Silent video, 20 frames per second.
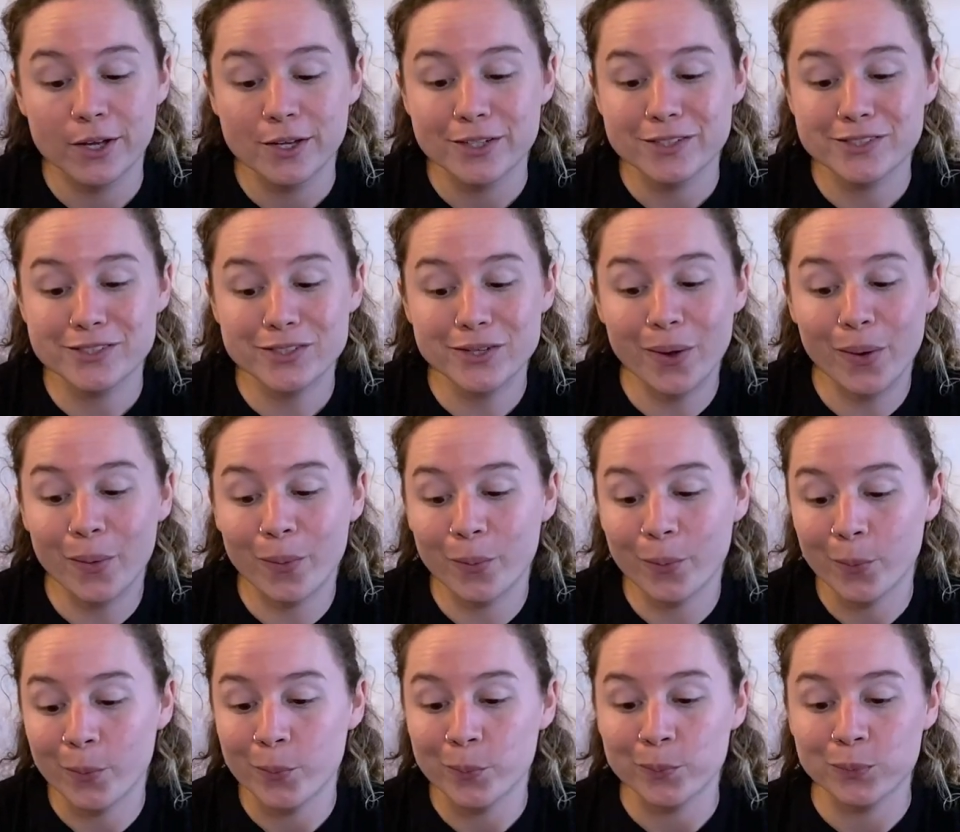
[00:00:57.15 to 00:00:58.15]

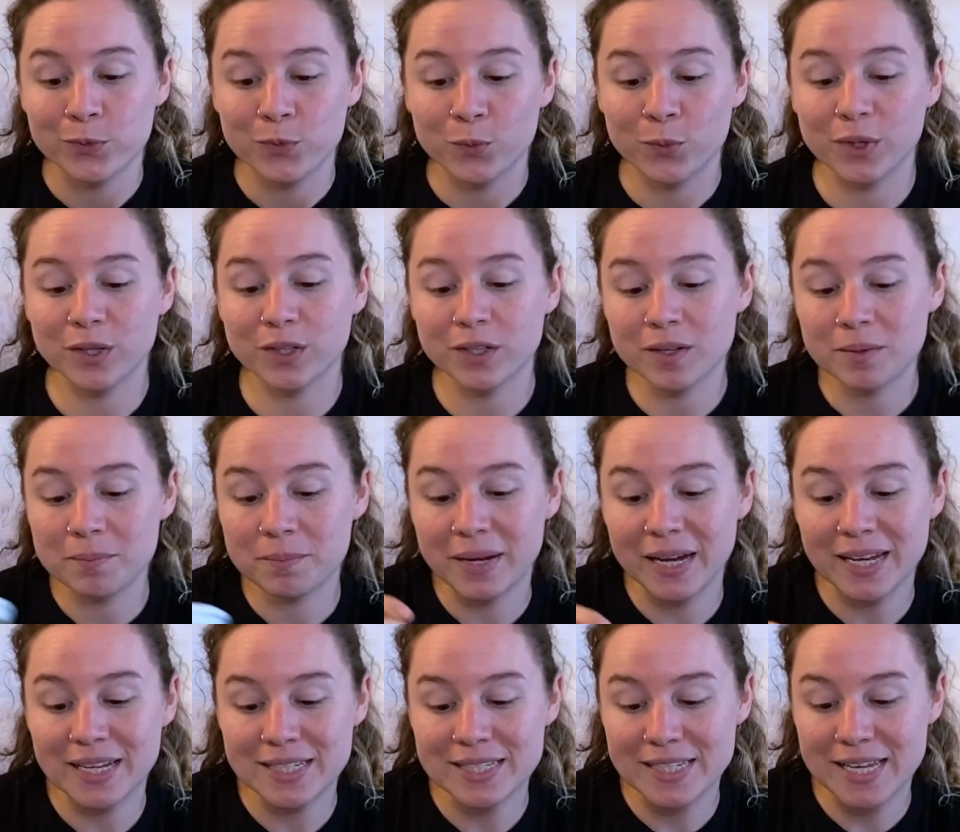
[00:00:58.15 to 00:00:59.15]
So we're gonna
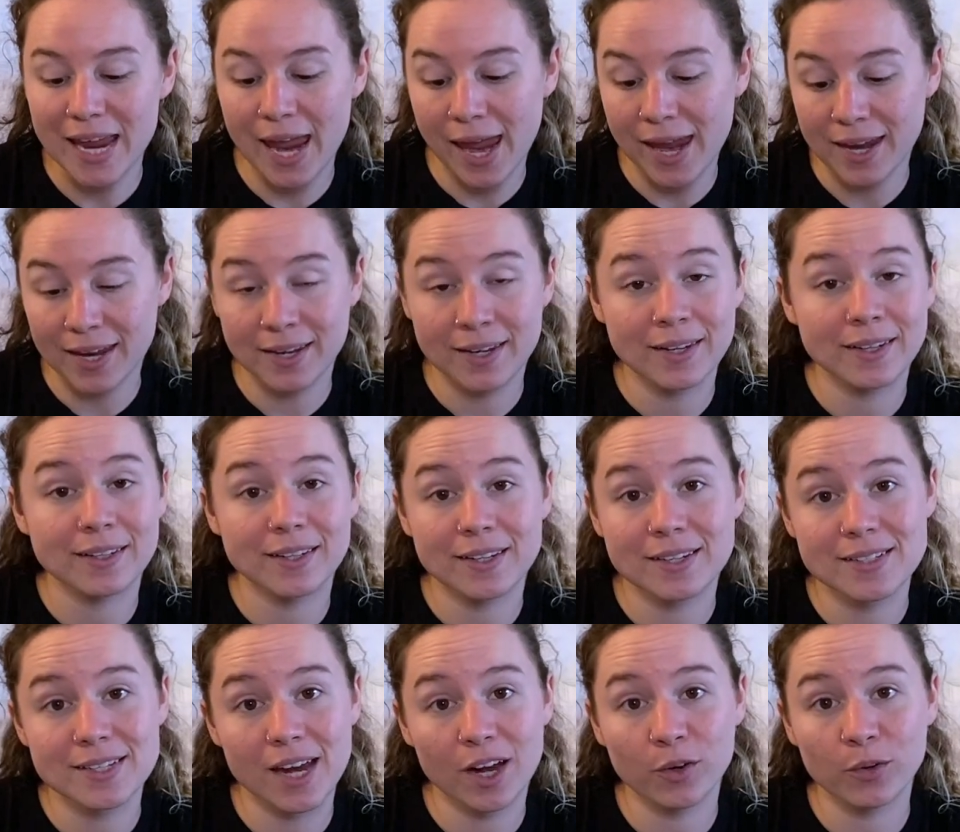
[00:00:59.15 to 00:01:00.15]
maintain the
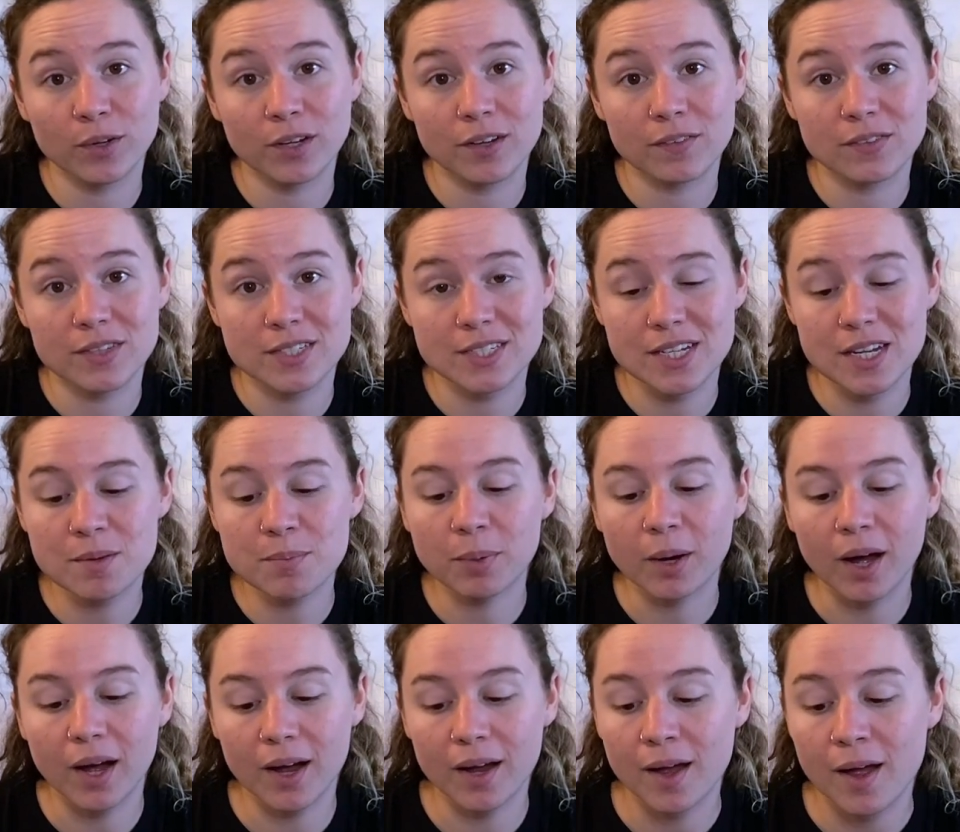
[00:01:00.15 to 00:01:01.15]
integrity of the
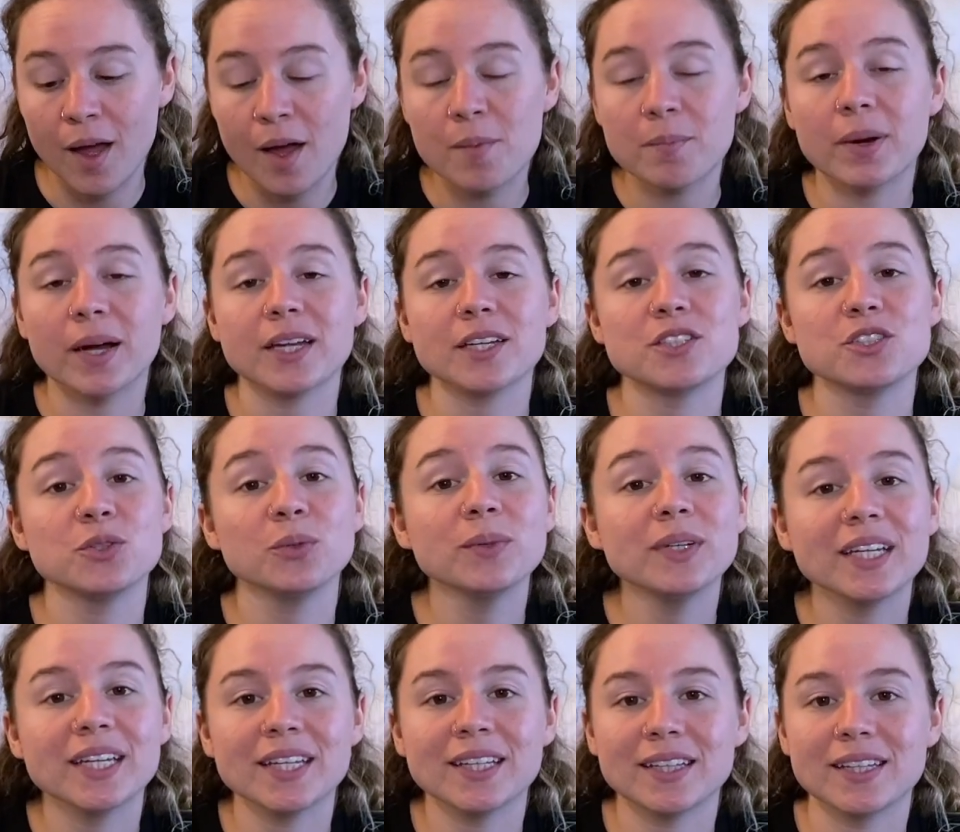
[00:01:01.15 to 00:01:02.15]
teapot by
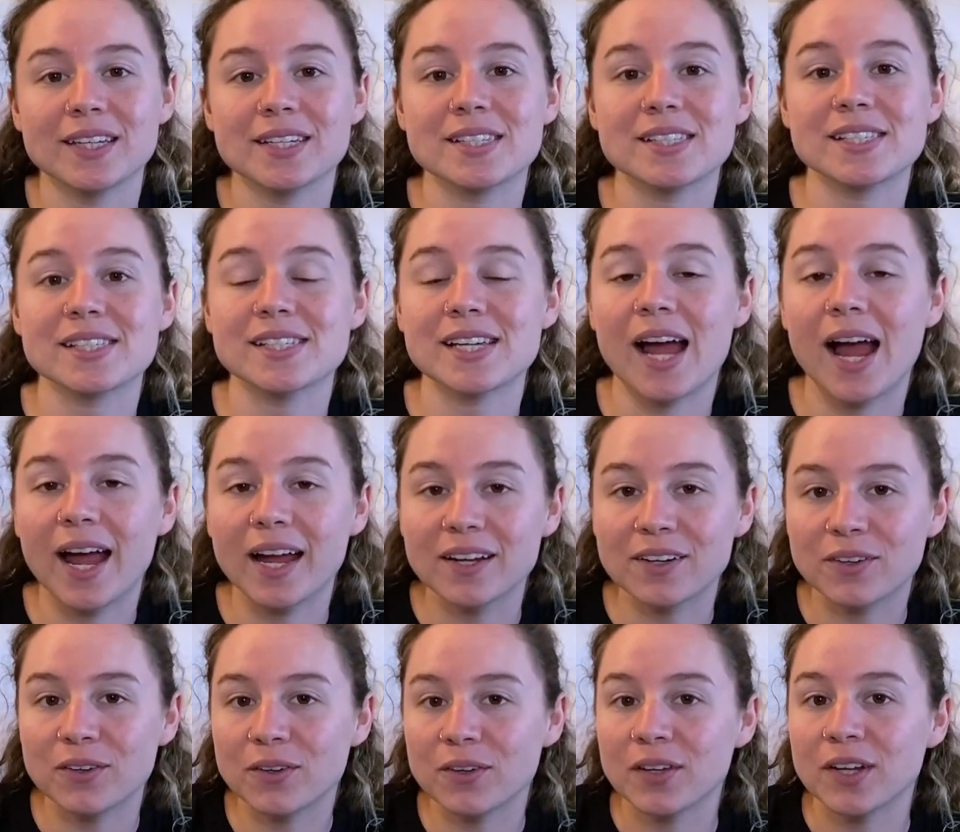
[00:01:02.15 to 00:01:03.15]
doing this
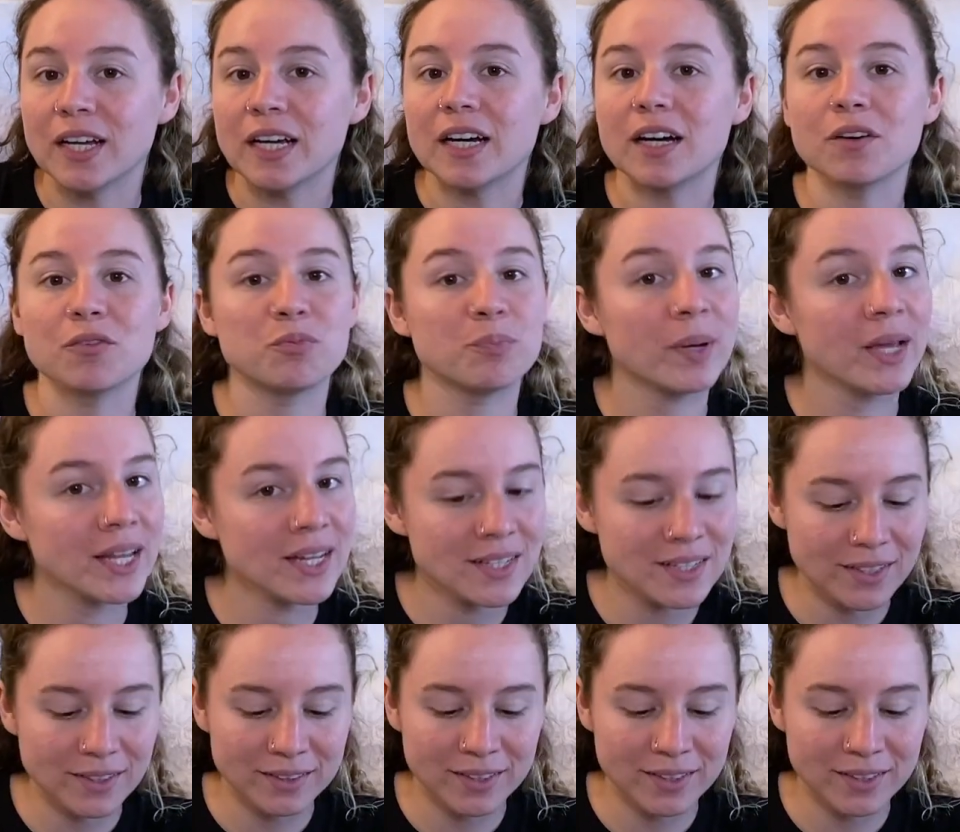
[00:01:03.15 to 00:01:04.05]
style of pendant